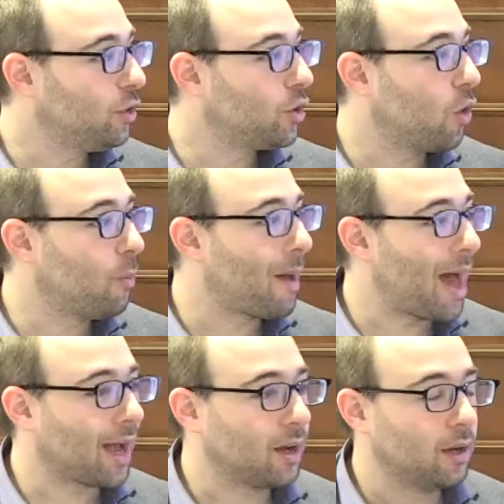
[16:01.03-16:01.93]
you go
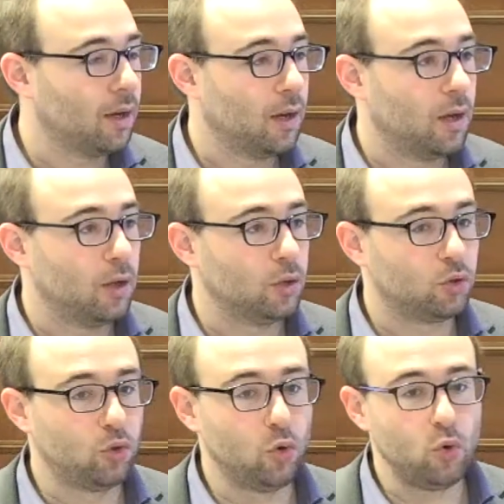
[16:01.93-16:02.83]
back
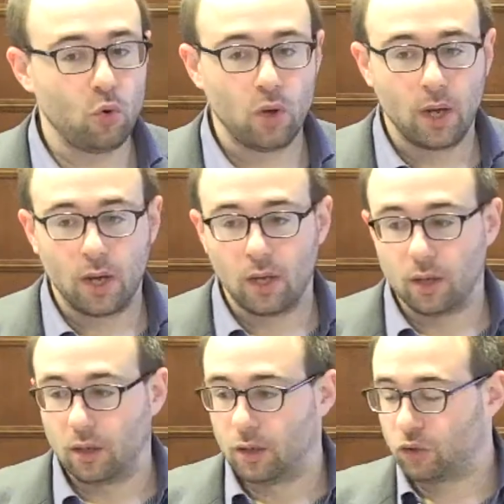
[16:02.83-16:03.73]
to
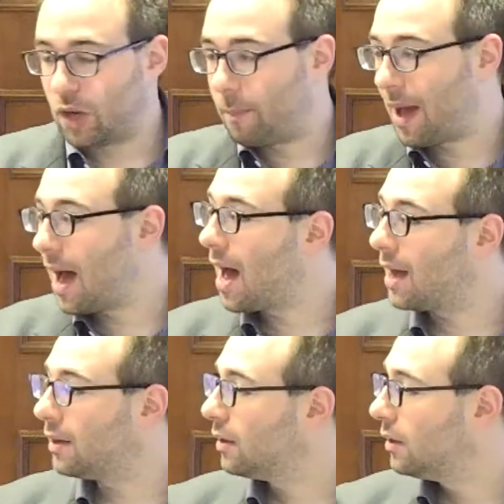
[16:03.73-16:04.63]

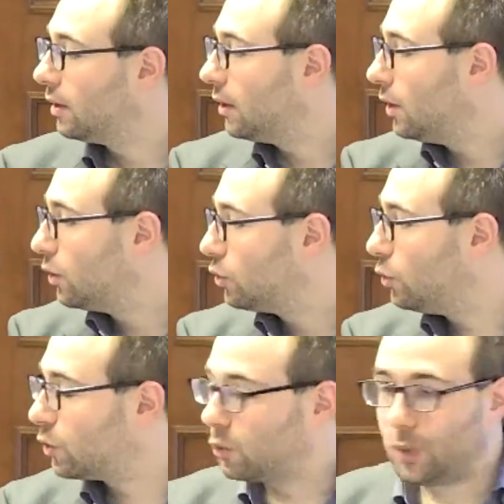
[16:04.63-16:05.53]
Japan,
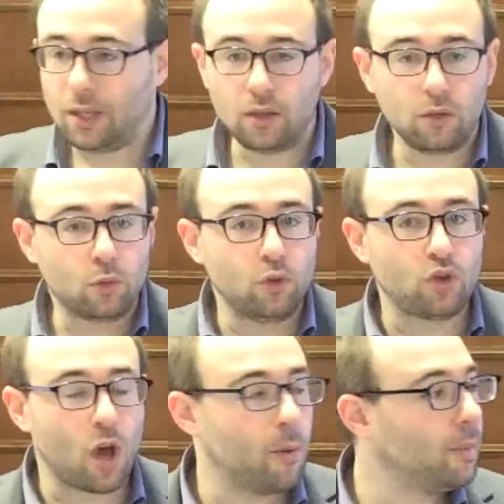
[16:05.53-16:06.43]
to Sweden, to
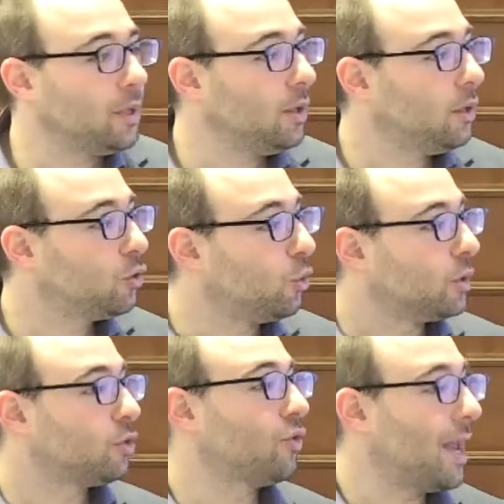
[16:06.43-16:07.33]
Germany, to
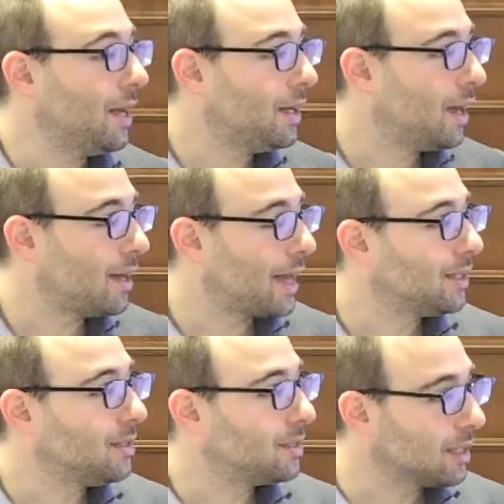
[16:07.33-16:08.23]
Australia in
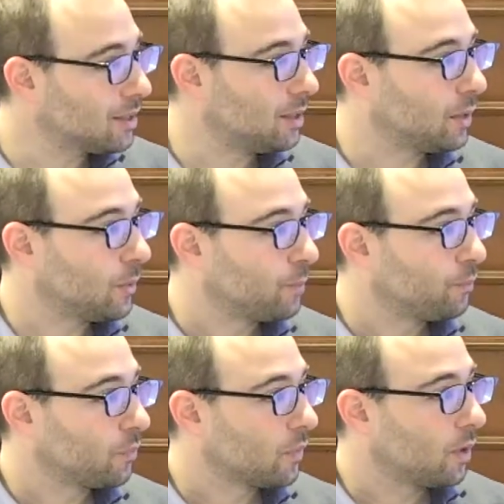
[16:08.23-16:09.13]
1960,
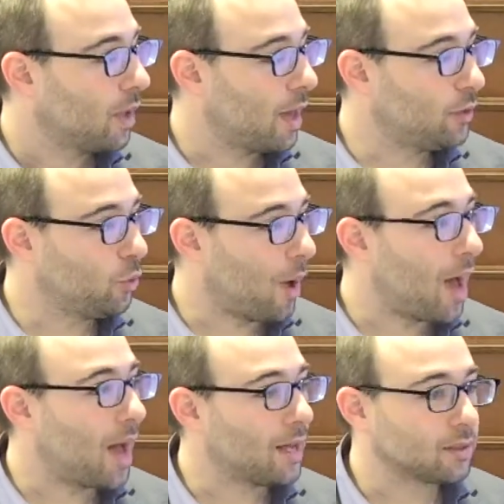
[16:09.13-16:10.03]
and you
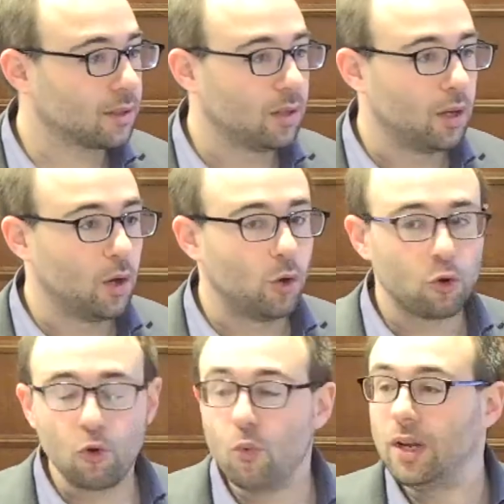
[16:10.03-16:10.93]
ask,
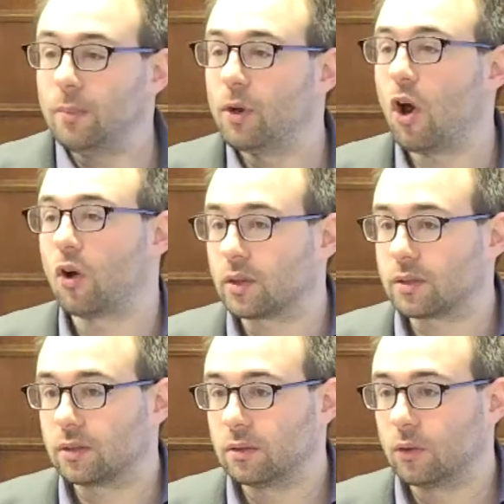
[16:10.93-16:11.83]
who really
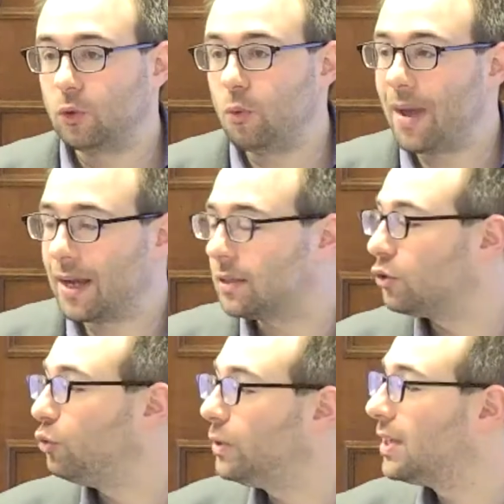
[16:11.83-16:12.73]
belongs? Who makes a
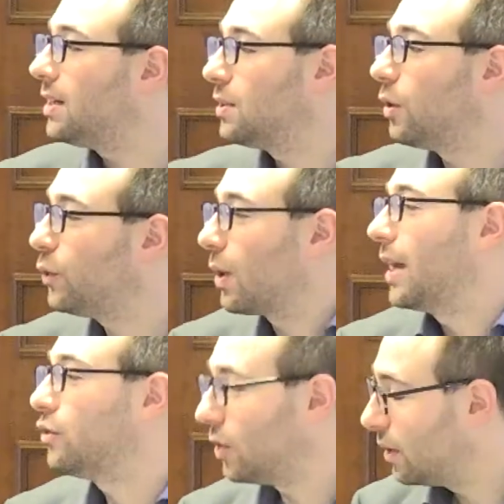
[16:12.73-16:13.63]
true citizen of your
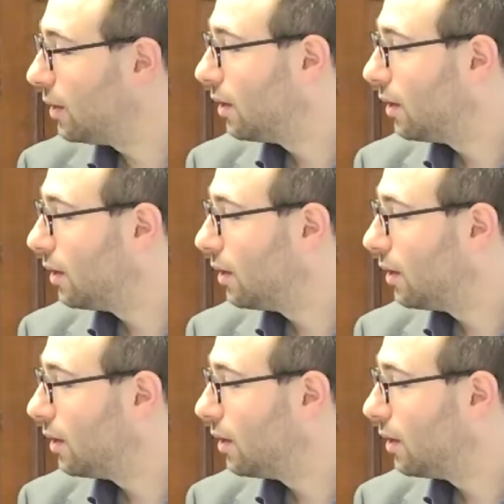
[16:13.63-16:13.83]
country?